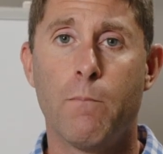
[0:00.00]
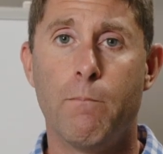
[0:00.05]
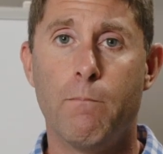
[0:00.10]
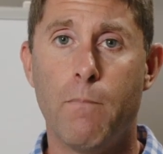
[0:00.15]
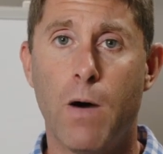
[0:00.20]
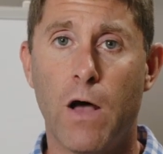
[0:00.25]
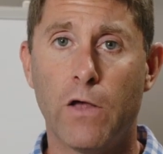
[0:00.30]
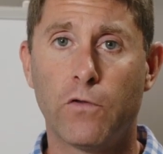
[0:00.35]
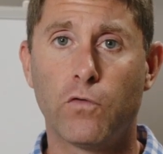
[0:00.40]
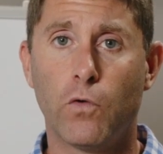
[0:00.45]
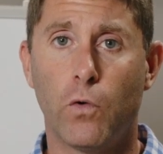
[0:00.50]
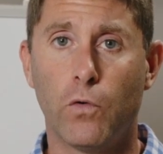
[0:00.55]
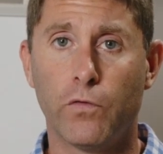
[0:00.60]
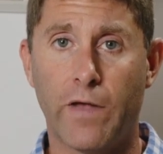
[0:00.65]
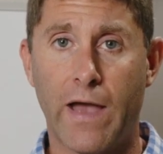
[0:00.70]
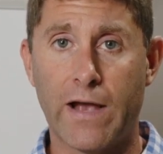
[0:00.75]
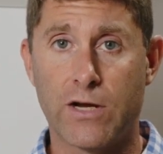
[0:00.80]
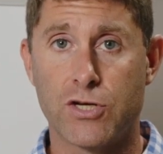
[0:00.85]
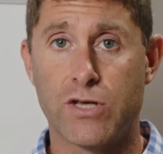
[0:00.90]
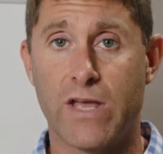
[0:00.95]
Muscles
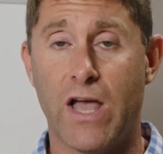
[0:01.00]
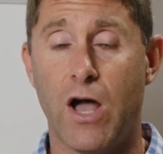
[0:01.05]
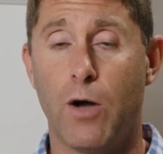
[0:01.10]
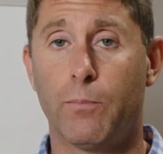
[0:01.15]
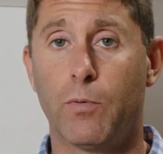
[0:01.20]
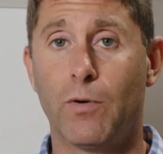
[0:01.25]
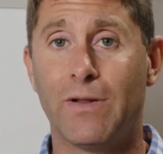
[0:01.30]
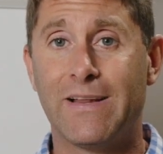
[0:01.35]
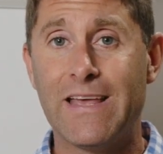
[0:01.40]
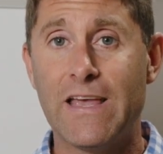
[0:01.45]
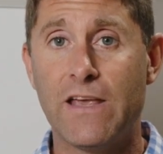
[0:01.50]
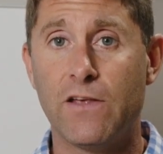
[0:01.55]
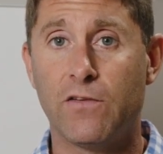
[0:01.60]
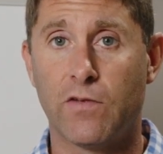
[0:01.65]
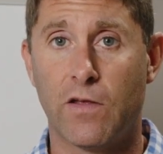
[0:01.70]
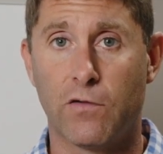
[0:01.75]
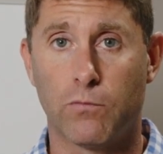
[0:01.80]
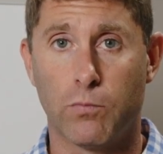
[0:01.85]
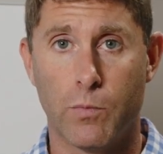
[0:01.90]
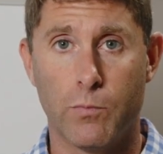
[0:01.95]
actually help
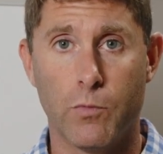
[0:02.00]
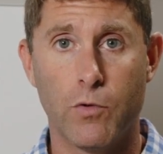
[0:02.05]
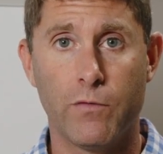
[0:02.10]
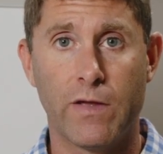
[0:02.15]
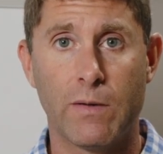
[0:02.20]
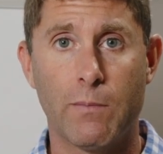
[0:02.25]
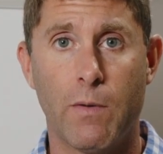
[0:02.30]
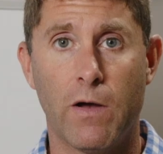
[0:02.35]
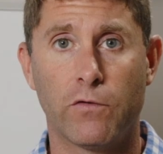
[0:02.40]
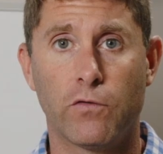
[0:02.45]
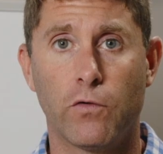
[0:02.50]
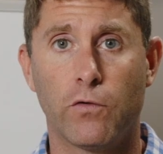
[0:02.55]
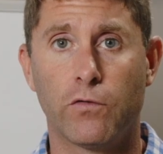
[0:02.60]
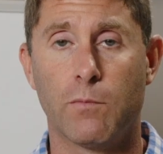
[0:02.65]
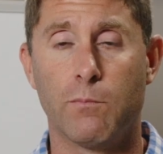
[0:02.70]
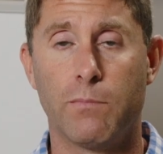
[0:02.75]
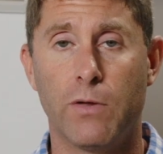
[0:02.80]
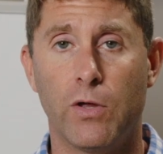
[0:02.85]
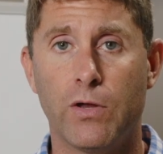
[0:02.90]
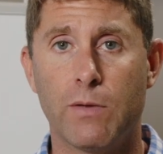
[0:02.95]
release, as we're moving muscles
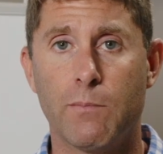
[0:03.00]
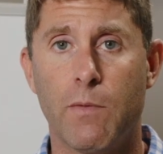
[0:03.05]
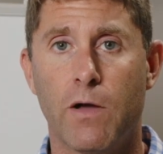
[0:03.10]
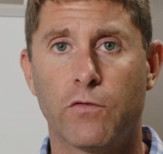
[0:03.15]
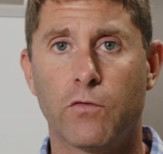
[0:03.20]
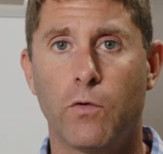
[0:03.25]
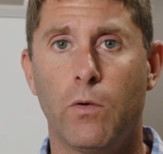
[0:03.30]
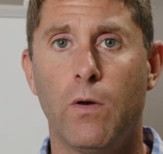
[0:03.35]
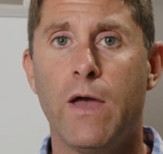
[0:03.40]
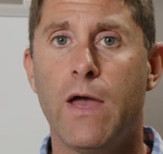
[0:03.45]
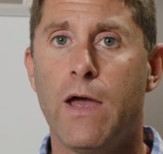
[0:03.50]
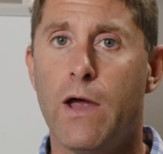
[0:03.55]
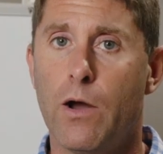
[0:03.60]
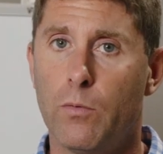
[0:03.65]
and building muscle,